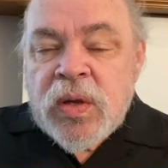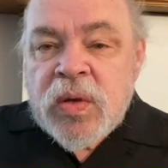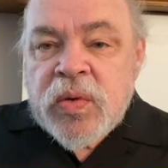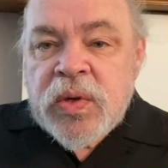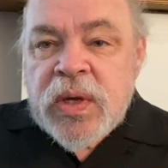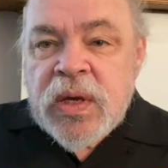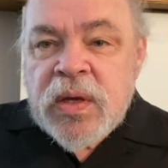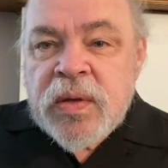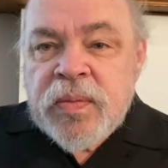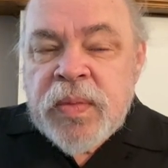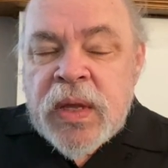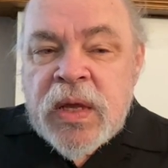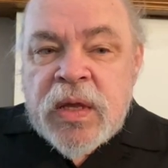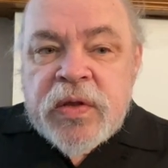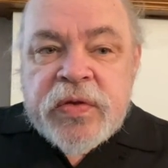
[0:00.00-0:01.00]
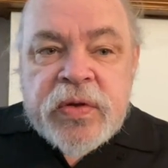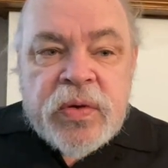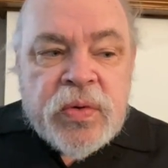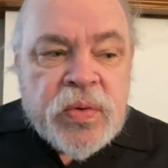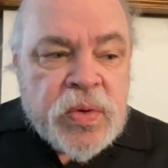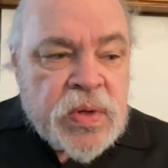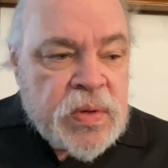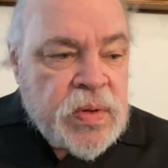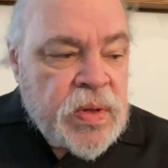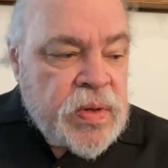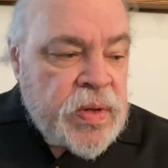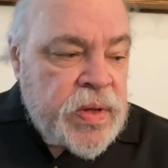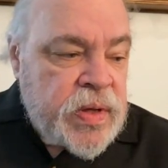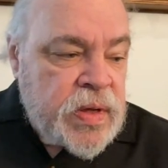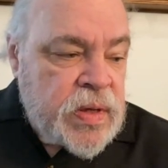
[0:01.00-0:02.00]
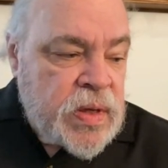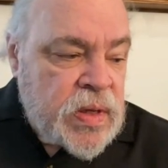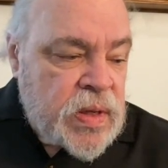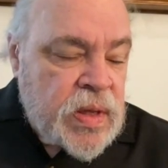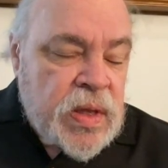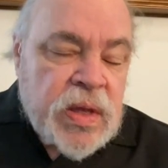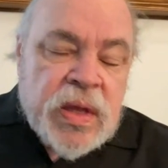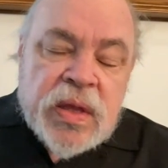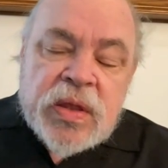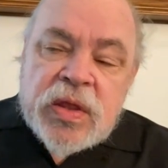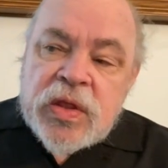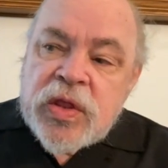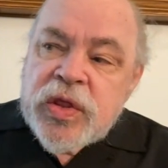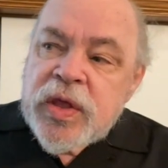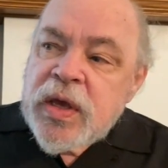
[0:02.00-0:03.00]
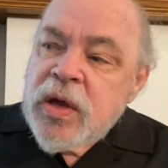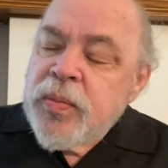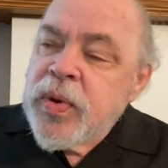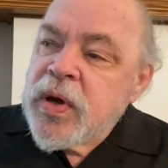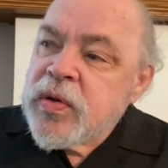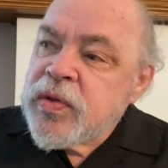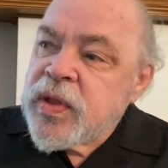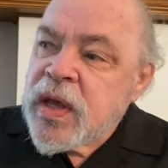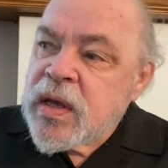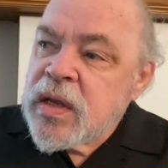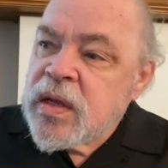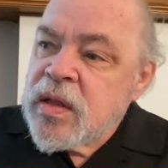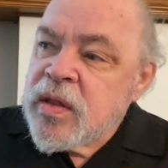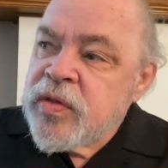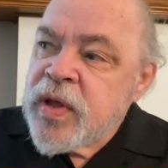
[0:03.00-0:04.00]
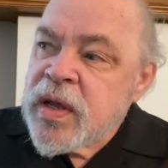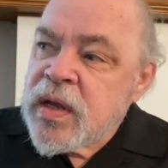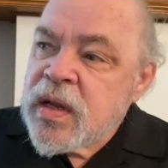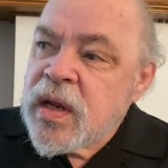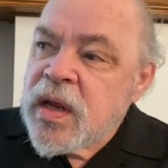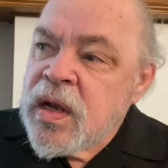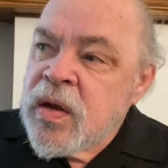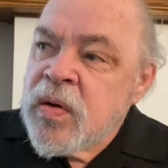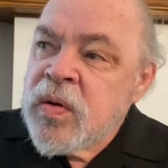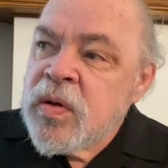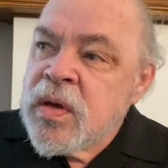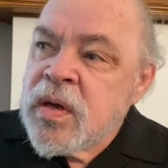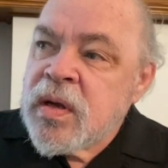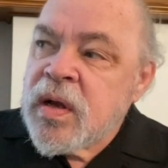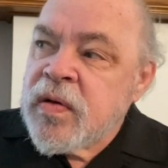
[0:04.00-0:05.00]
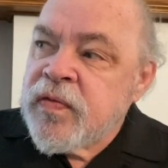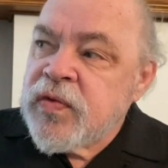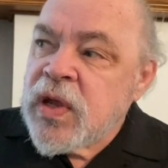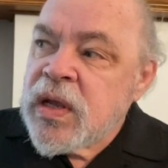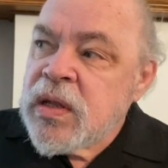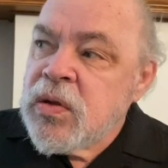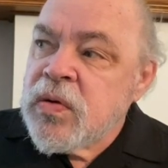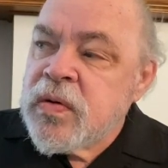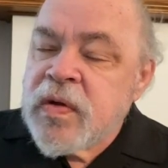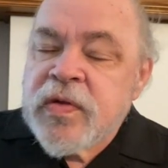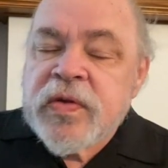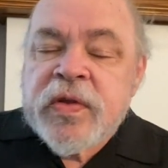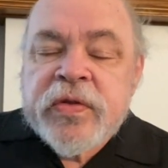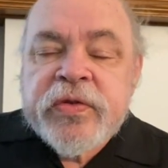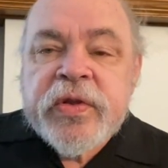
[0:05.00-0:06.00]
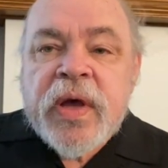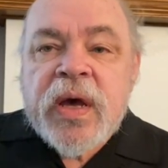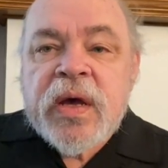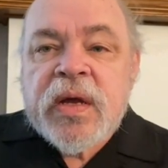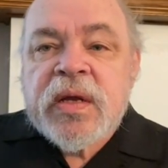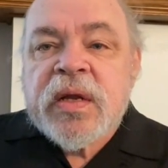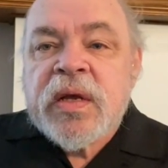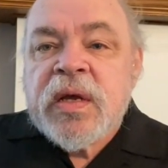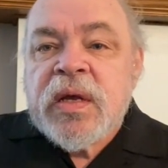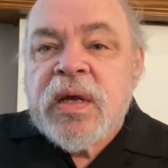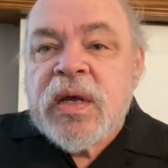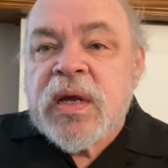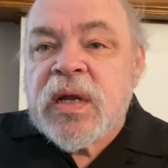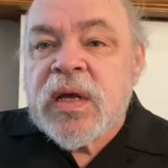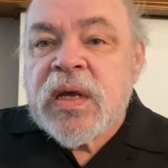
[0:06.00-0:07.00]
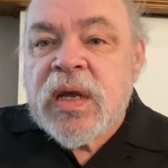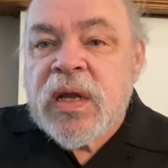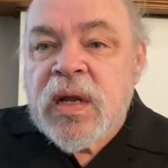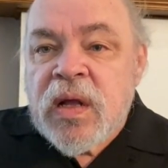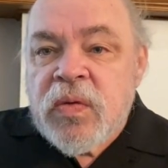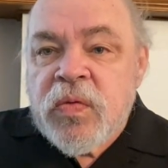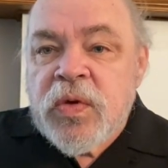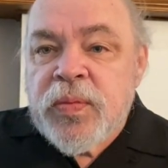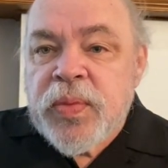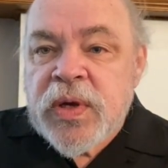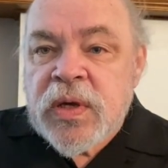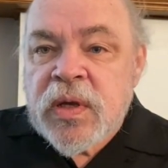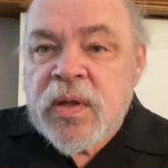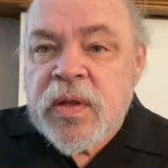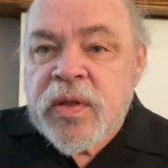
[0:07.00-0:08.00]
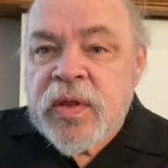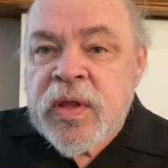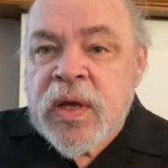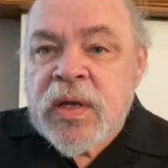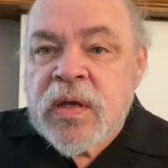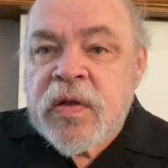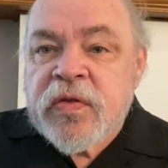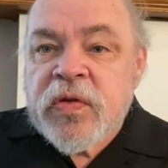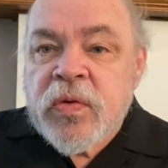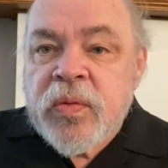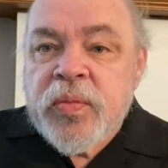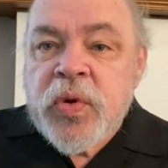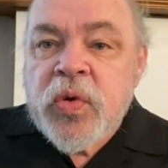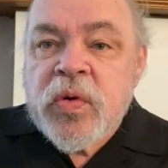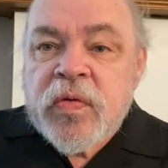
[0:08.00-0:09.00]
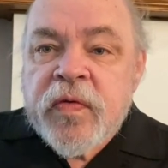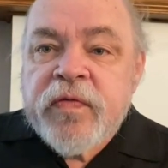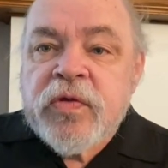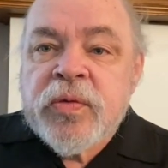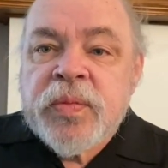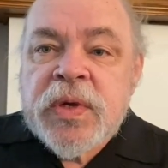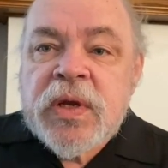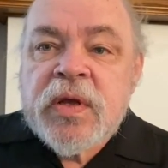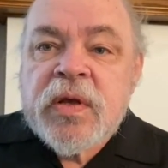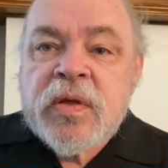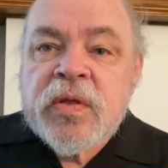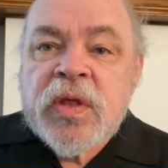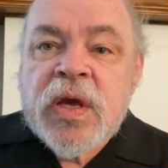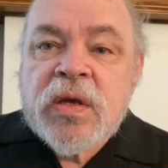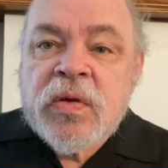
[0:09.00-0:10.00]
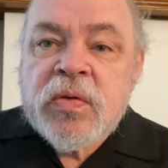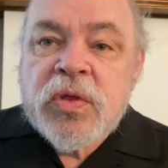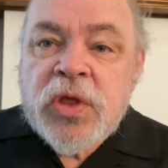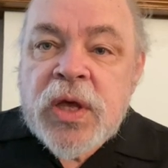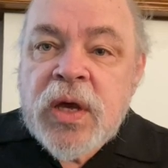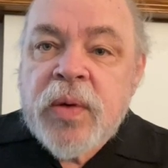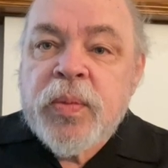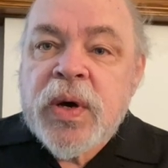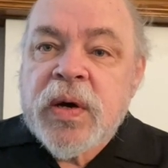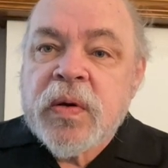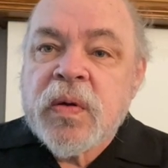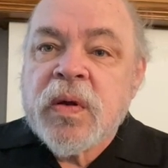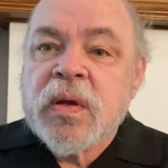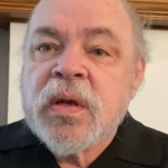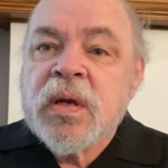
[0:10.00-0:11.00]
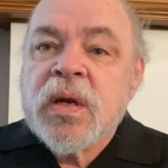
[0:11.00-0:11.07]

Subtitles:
Okay, so think about that area of tenderness inside. And again, I'll repeat, that is so important for me that you think about it,